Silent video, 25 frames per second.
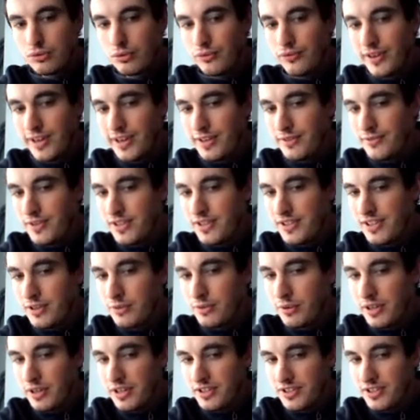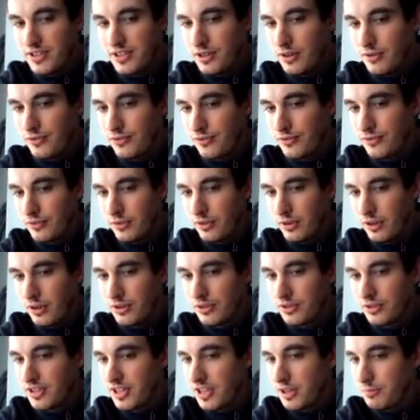to find this equality
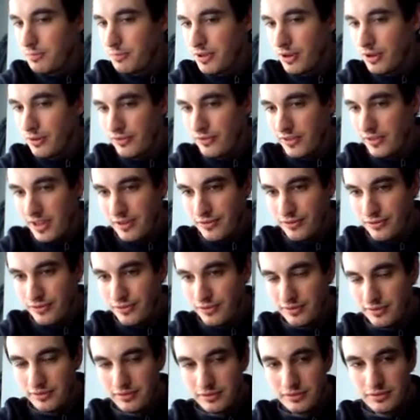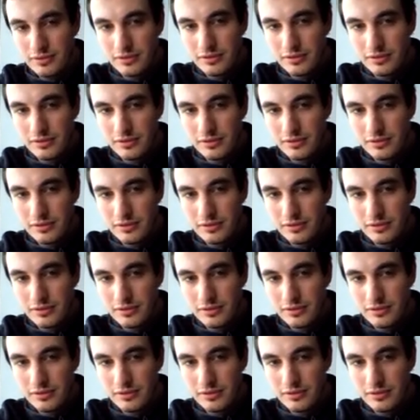on Kp of F,